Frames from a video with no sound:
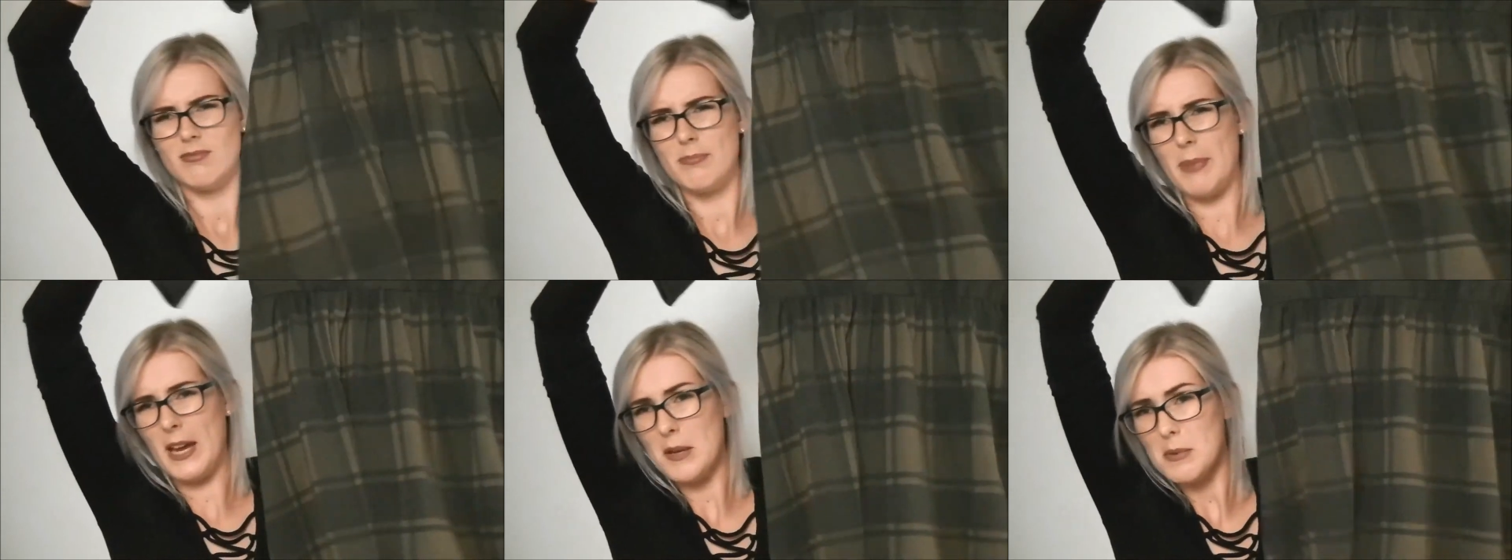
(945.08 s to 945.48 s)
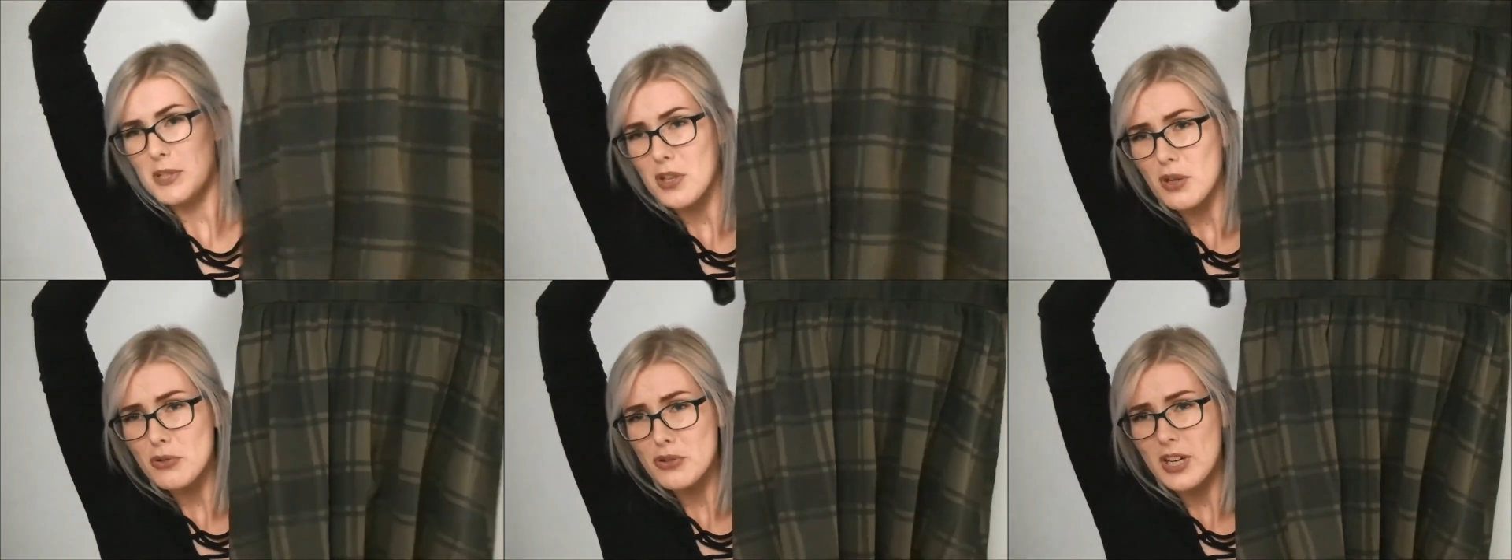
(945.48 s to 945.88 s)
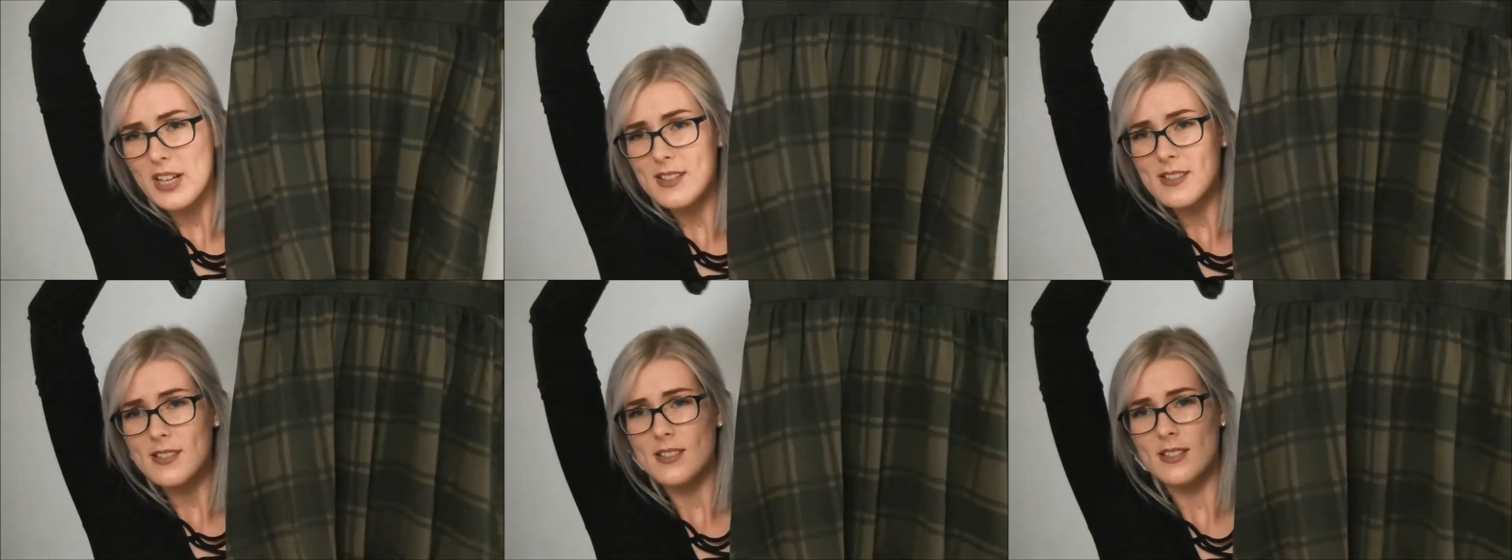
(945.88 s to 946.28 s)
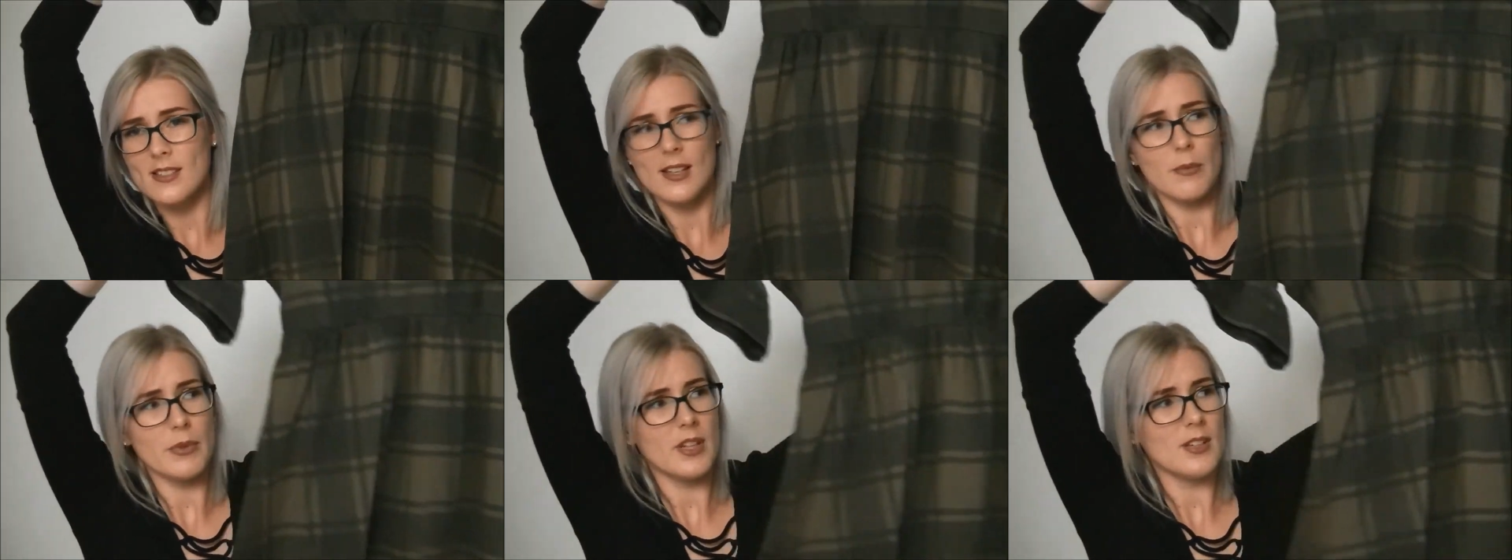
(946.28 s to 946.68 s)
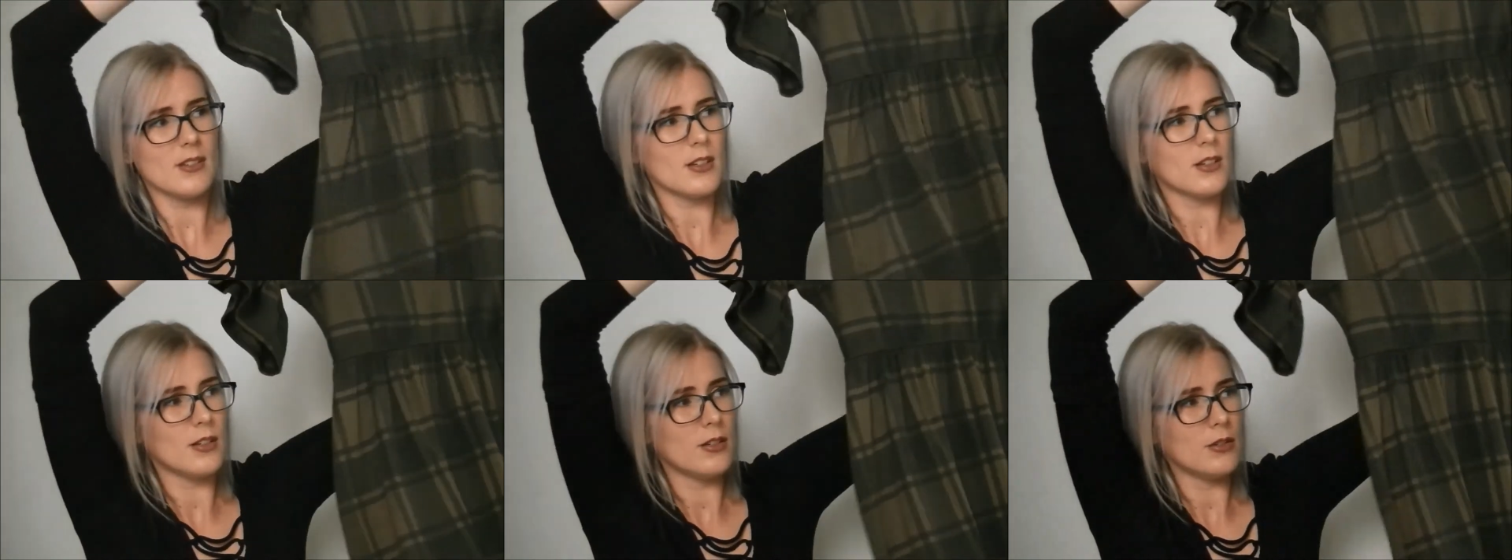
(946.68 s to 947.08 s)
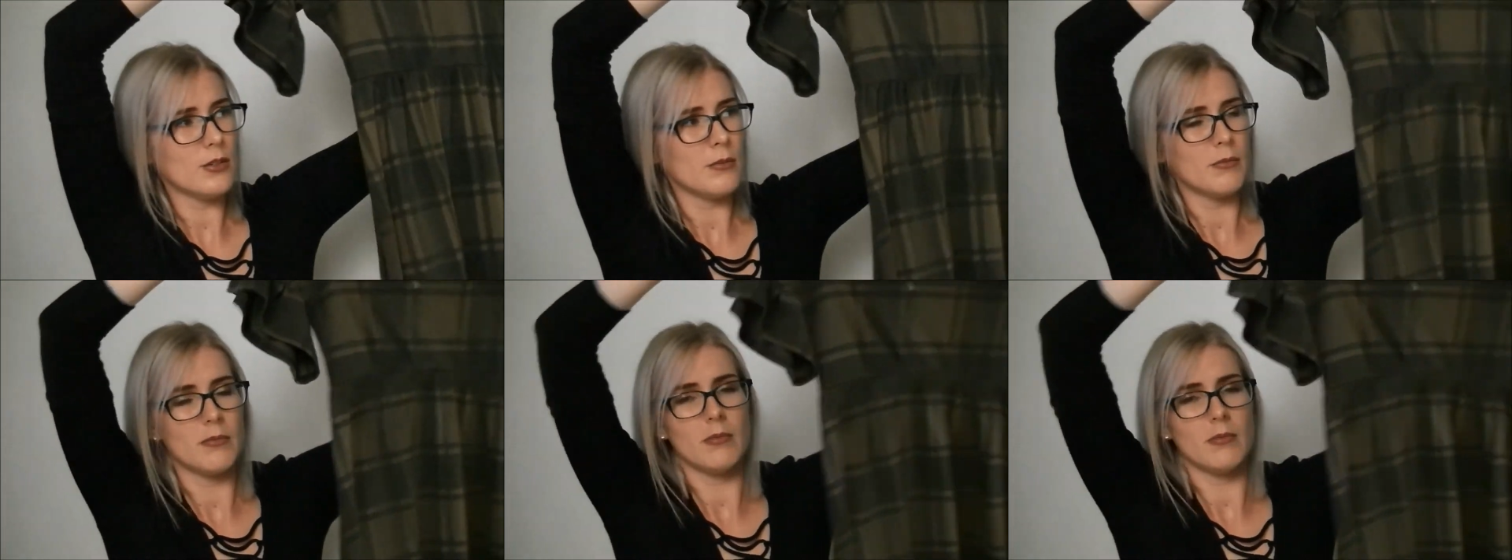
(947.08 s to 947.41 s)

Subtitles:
baby doll dress. Is that what these are called?